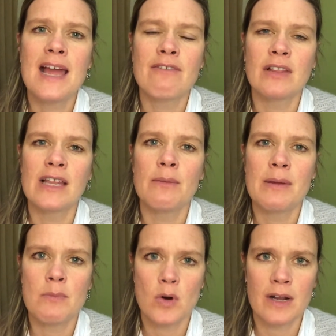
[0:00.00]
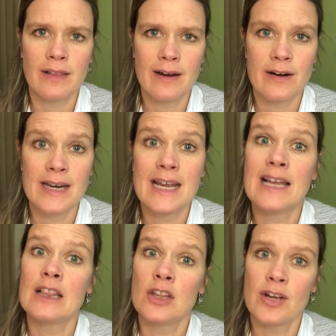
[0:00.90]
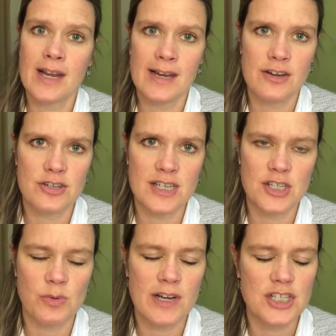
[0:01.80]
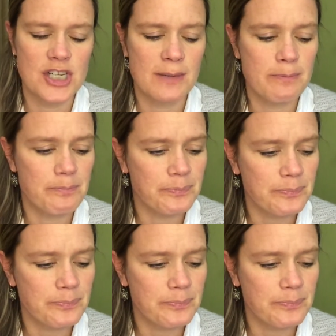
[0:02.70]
have a little bit more clarity at looking at your situation.